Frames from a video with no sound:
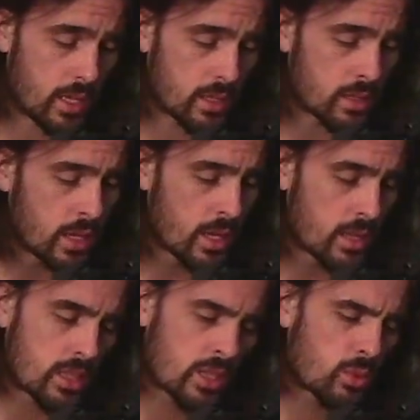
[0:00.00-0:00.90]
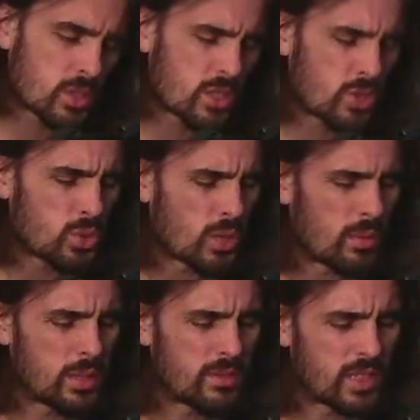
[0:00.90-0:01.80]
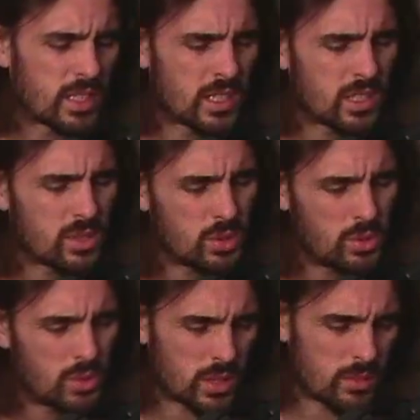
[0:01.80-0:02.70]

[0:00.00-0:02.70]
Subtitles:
and then there was the trouble of getting it to them,